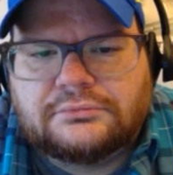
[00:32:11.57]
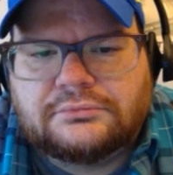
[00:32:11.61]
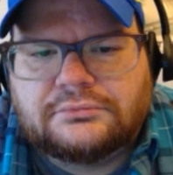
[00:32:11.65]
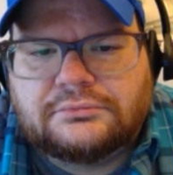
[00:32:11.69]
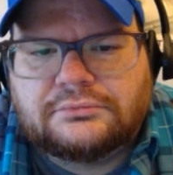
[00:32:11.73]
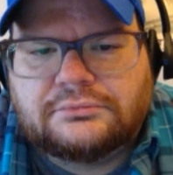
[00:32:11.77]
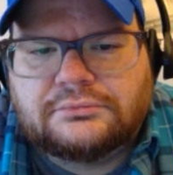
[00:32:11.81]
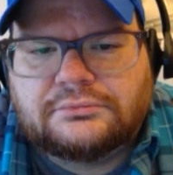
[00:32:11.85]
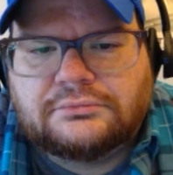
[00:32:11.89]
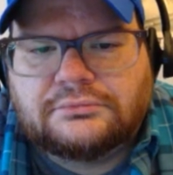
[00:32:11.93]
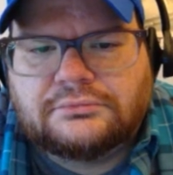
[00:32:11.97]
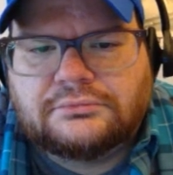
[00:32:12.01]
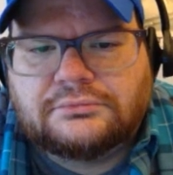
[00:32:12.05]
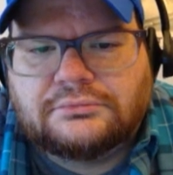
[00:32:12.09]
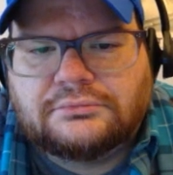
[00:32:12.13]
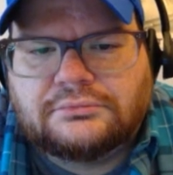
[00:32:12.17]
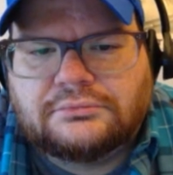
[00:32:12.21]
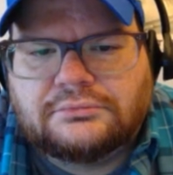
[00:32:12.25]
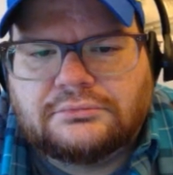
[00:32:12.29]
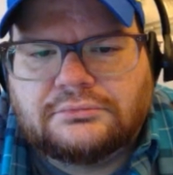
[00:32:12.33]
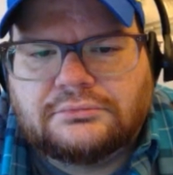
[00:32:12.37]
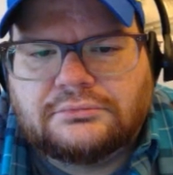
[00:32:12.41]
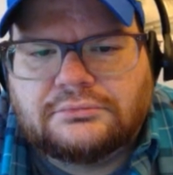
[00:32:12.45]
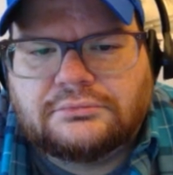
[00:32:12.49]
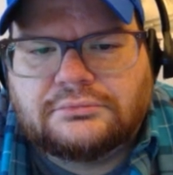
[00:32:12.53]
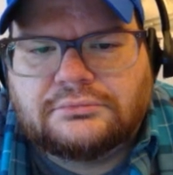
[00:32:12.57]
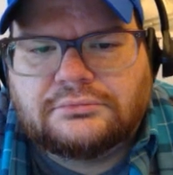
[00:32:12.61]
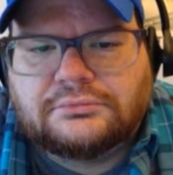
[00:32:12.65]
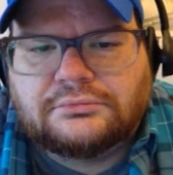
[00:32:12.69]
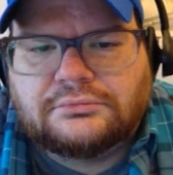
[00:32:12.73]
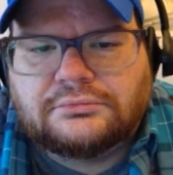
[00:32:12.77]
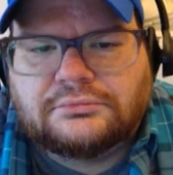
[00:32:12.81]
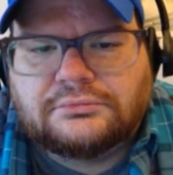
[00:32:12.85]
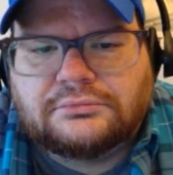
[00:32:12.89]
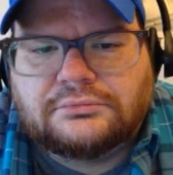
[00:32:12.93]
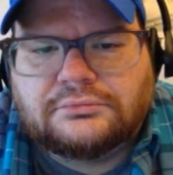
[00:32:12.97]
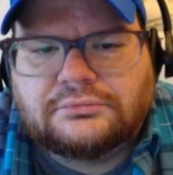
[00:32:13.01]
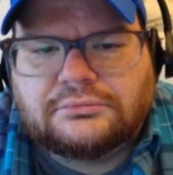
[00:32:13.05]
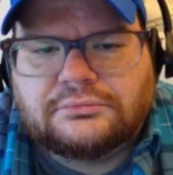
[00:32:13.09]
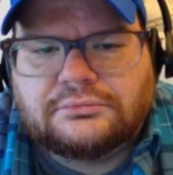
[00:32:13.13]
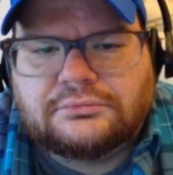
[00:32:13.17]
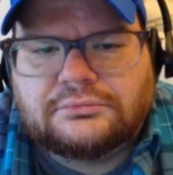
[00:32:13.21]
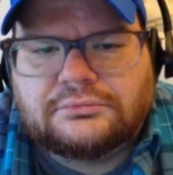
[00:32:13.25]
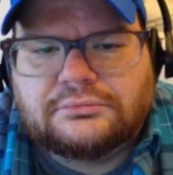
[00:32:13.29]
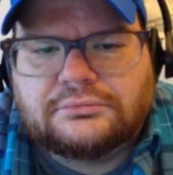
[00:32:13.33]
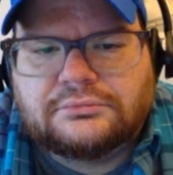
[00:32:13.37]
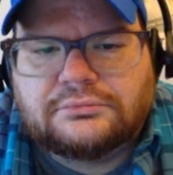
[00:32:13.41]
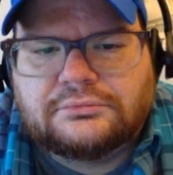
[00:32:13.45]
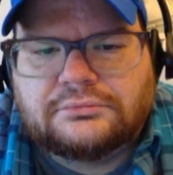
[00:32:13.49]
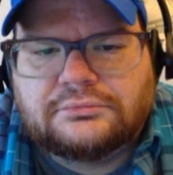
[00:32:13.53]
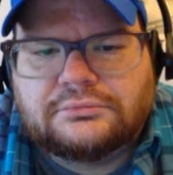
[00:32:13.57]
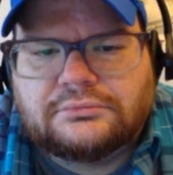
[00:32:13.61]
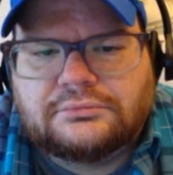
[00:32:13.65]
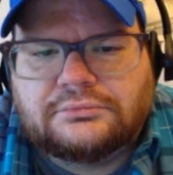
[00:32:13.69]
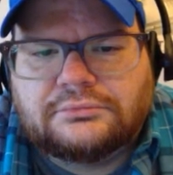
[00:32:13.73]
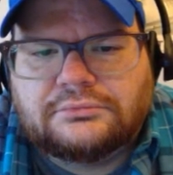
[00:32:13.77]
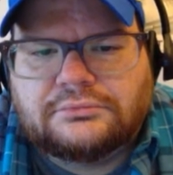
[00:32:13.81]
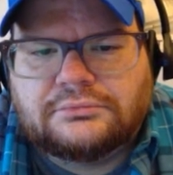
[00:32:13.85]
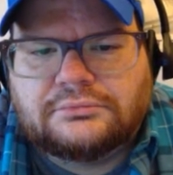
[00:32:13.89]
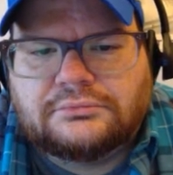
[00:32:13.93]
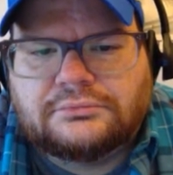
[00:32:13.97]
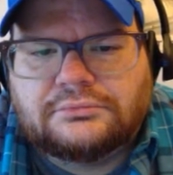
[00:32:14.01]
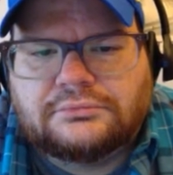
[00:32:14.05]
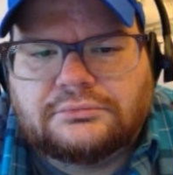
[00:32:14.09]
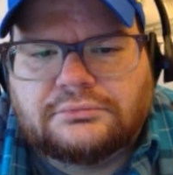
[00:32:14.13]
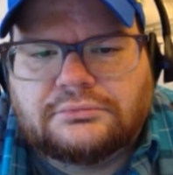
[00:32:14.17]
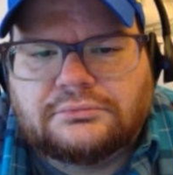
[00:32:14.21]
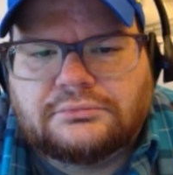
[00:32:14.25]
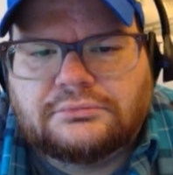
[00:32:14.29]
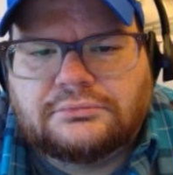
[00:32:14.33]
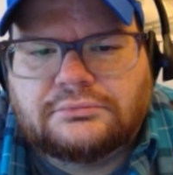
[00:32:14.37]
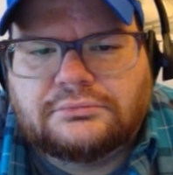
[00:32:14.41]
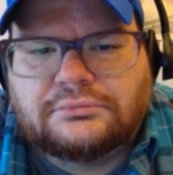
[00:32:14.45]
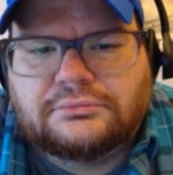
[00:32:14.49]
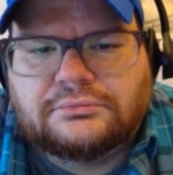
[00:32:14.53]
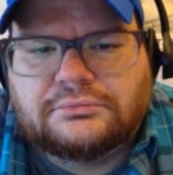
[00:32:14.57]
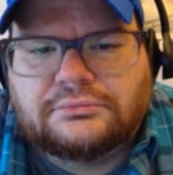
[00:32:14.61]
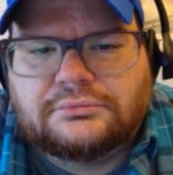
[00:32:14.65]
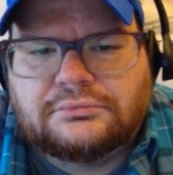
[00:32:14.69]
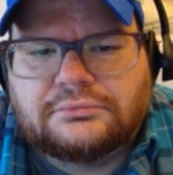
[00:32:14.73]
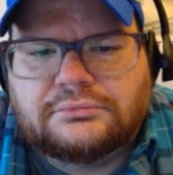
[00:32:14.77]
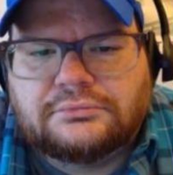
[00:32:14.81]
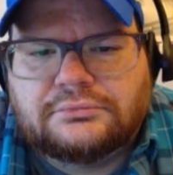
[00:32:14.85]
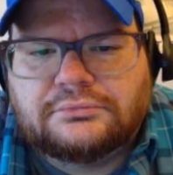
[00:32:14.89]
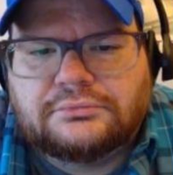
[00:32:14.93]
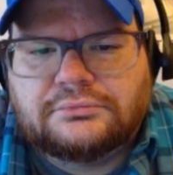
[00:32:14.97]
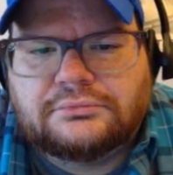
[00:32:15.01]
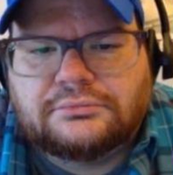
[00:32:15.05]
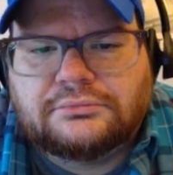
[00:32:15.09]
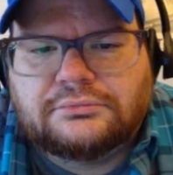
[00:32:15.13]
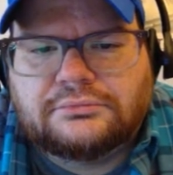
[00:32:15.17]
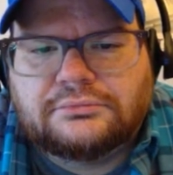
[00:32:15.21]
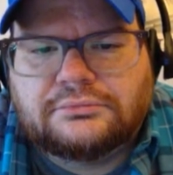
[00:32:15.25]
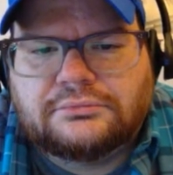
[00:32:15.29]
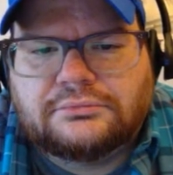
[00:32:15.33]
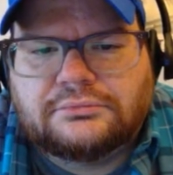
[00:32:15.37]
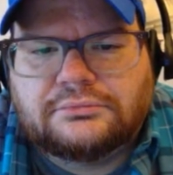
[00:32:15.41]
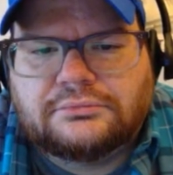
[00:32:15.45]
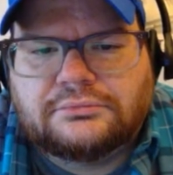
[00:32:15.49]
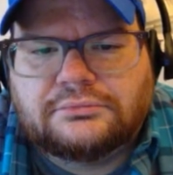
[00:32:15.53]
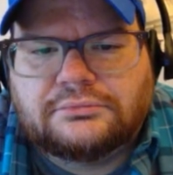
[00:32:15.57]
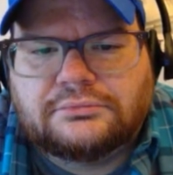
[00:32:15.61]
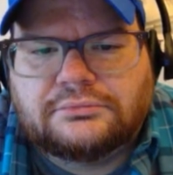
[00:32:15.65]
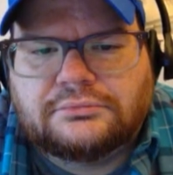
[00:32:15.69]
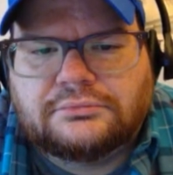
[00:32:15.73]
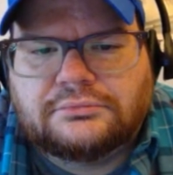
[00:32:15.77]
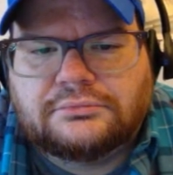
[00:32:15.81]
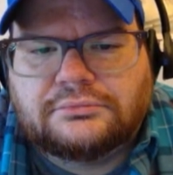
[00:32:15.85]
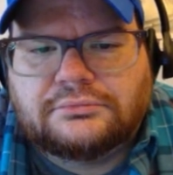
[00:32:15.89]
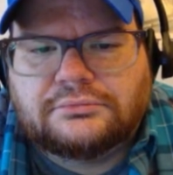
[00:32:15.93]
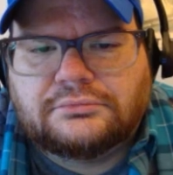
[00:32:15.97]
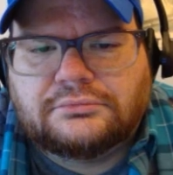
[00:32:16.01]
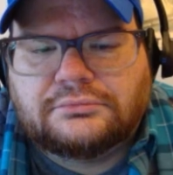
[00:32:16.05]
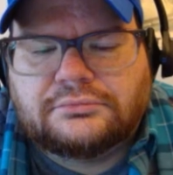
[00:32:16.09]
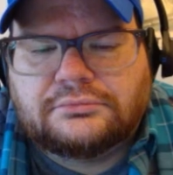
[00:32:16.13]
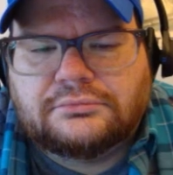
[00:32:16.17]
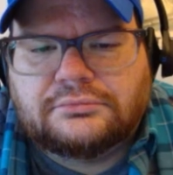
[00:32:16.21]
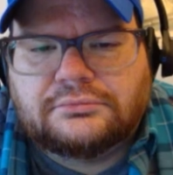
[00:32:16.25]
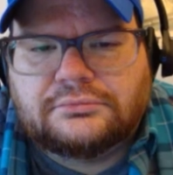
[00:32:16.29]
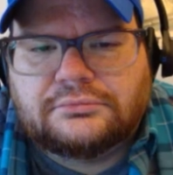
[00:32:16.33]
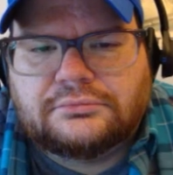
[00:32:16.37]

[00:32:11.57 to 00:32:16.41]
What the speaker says: (not speaking)